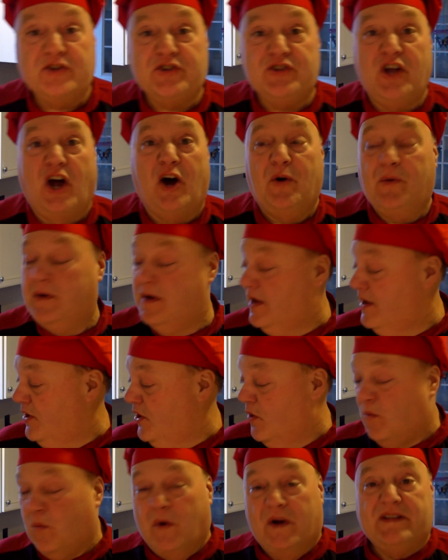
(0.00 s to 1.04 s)
So
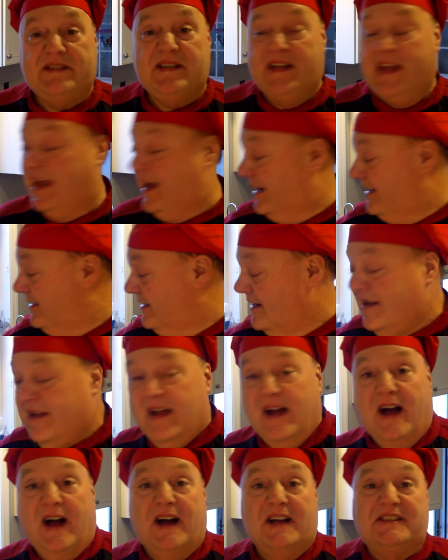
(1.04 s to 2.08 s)
once again,
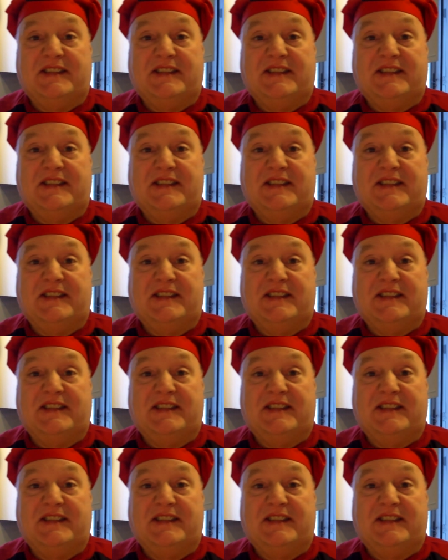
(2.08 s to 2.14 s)
uh,